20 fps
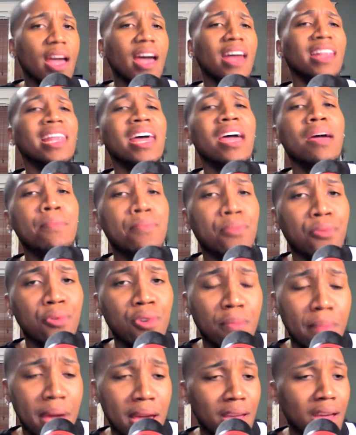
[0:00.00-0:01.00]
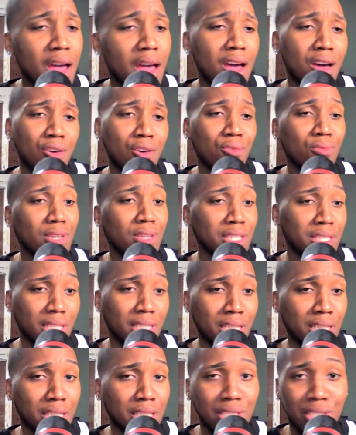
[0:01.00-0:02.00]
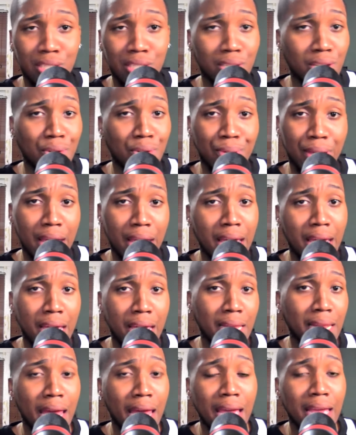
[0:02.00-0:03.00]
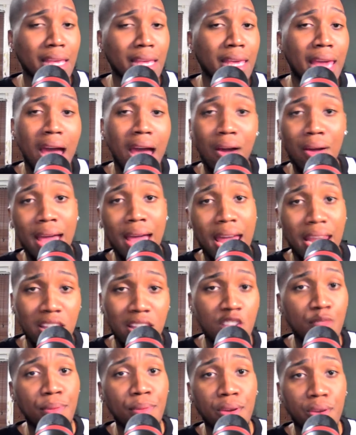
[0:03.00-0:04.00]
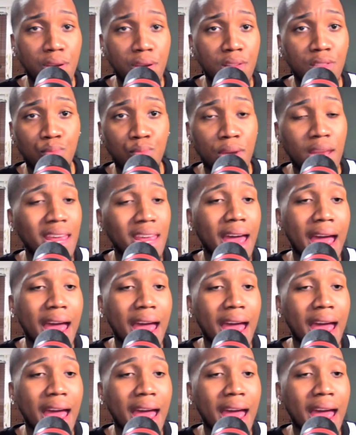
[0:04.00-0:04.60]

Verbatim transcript: Let Brooke make her own decision, okay? Like y'all got experience with it.